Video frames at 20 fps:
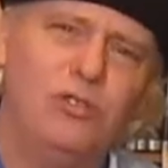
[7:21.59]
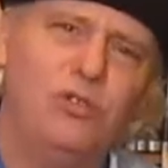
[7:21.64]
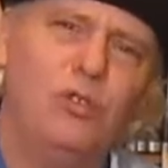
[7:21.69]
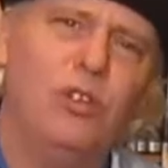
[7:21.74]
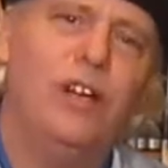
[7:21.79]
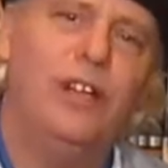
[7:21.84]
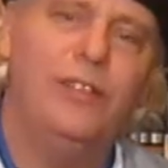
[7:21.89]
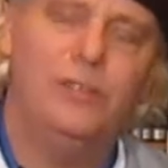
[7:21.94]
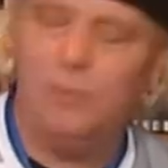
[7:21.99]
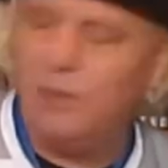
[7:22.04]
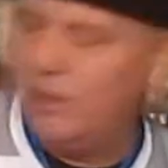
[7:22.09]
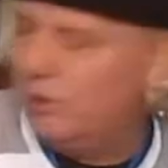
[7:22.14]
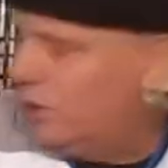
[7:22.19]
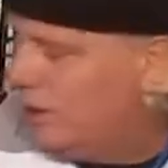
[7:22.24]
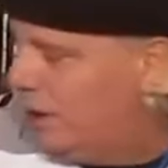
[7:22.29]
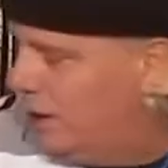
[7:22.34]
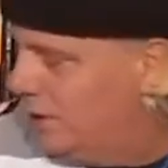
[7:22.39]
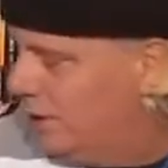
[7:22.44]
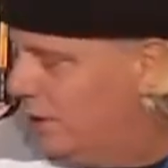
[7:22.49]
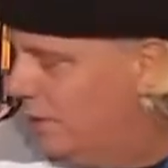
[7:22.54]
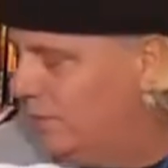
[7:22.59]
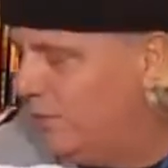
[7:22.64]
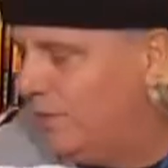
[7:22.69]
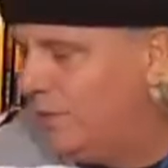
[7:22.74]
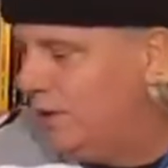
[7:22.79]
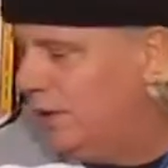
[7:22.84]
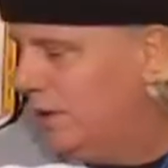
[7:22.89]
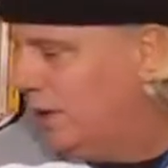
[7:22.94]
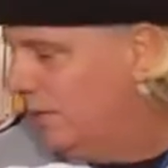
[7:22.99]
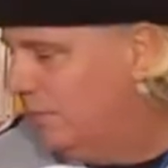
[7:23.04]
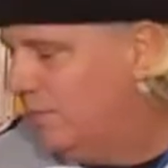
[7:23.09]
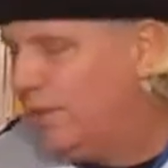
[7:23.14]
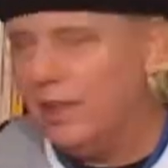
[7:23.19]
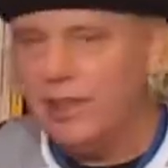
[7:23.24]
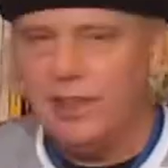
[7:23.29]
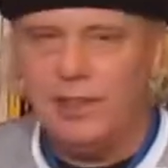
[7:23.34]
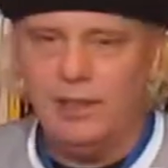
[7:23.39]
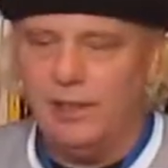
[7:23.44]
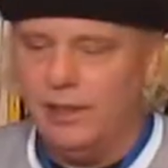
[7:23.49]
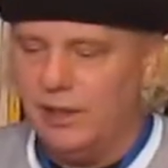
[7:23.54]
it drives me crazy if I
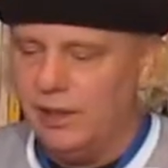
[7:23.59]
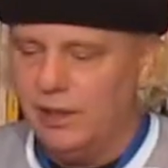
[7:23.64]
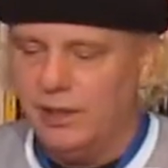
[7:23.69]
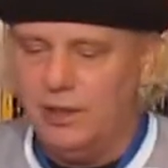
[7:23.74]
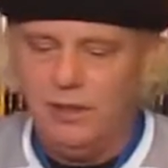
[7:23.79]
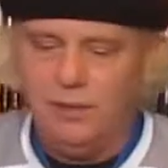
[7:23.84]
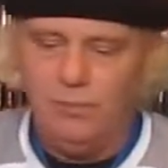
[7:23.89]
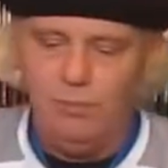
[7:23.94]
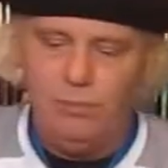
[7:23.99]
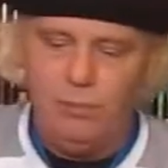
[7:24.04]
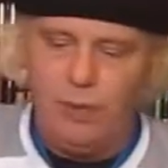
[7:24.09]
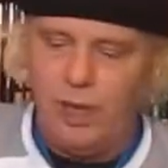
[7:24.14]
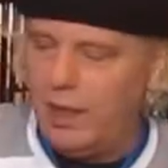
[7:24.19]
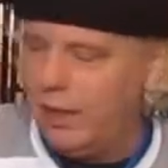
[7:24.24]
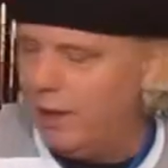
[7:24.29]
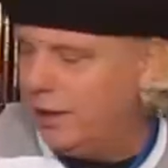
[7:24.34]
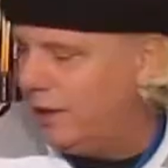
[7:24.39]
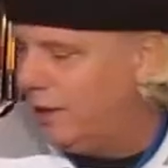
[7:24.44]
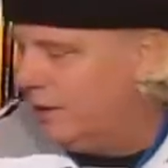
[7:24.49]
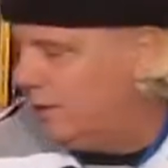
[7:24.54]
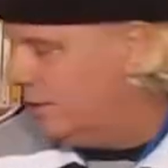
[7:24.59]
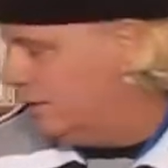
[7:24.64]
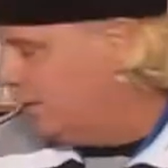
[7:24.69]
get like a mark in it